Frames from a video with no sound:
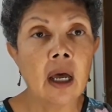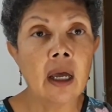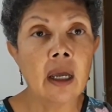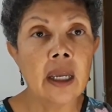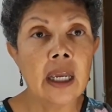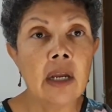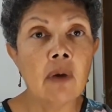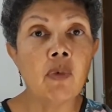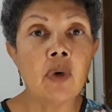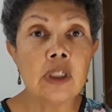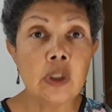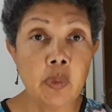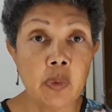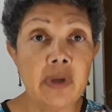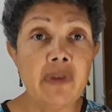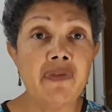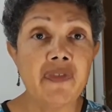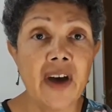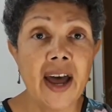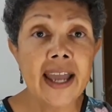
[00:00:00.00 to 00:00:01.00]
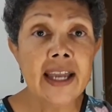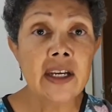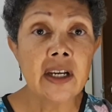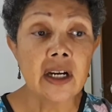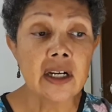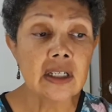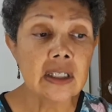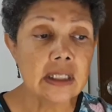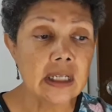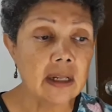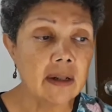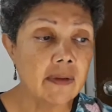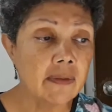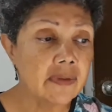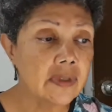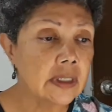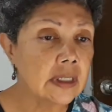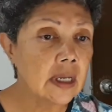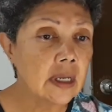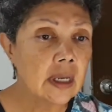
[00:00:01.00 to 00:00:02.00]
in which we find
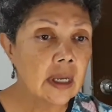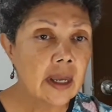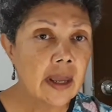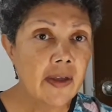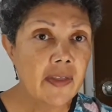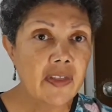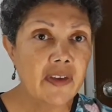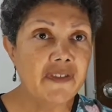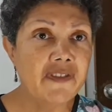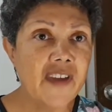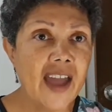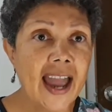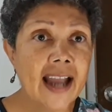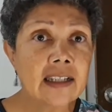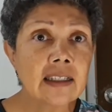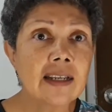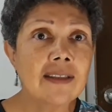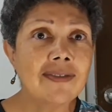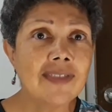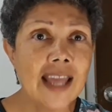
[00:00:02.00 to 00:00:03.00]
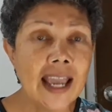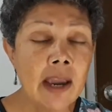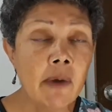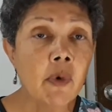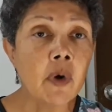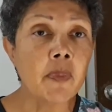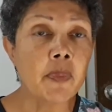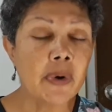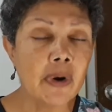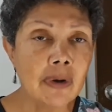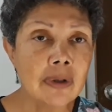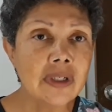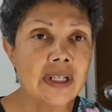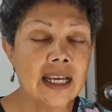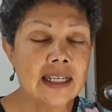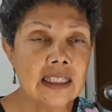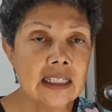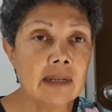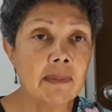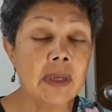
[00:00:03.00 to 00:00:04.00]
ourselves. The fact that they were
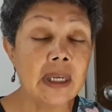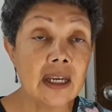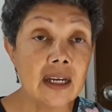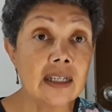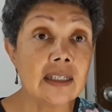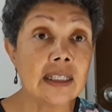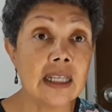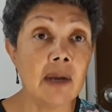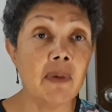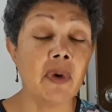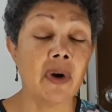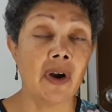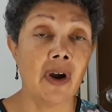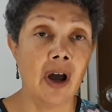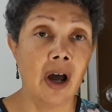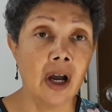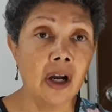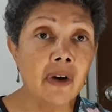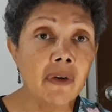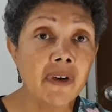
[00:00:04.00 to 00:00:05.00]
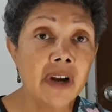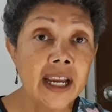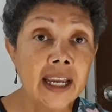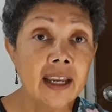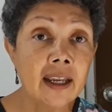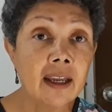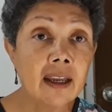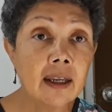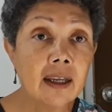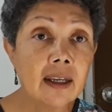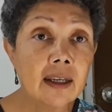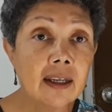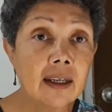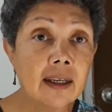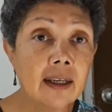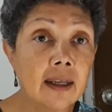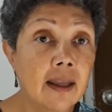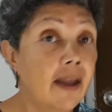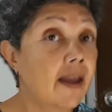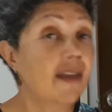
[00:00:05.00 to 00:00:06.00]
protesting because they were hungry,
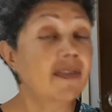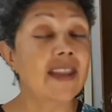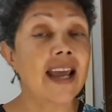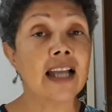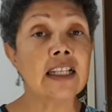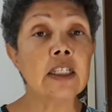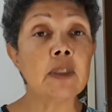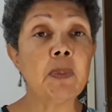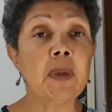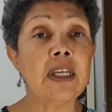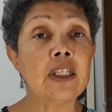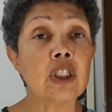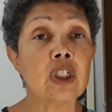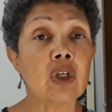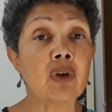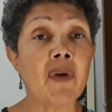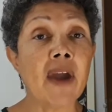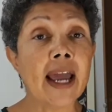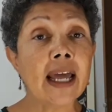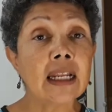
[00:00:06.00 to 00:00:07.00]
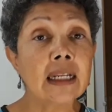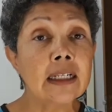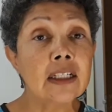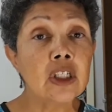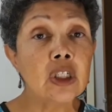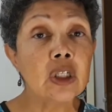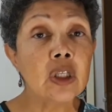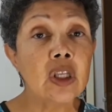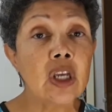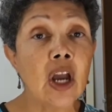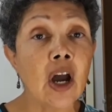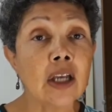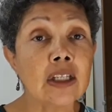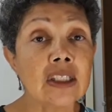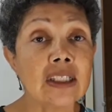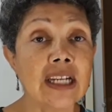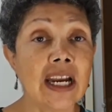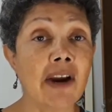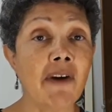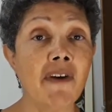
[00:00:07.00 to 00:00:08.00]
That speaks directly to the
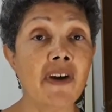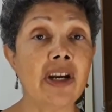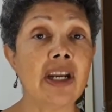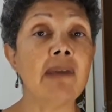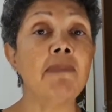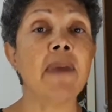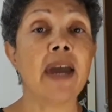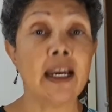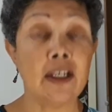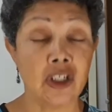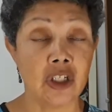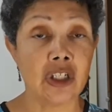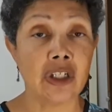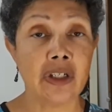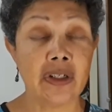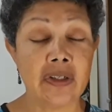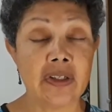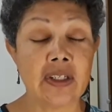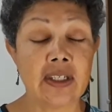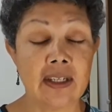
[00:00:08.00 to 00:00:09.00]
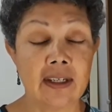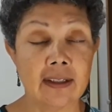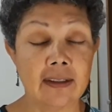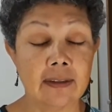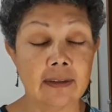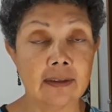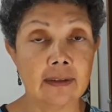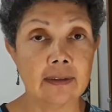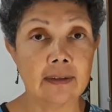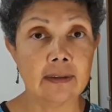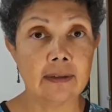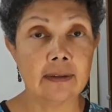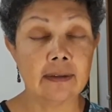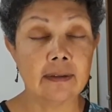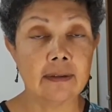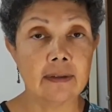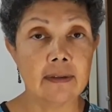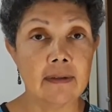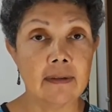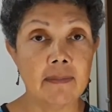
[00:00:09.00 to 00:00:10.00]
austerity measures
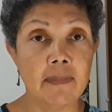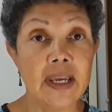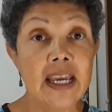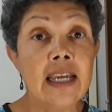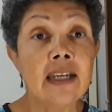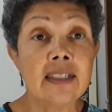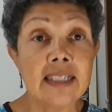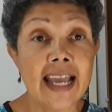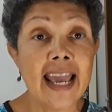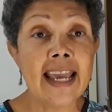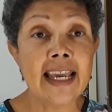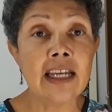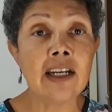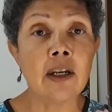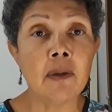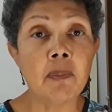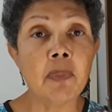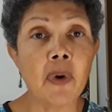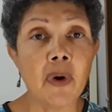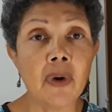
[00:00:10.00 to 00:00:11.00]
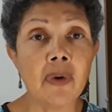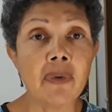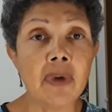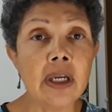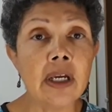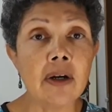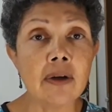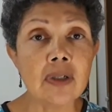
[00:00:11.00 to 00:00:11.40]
being taken in Puerto Rico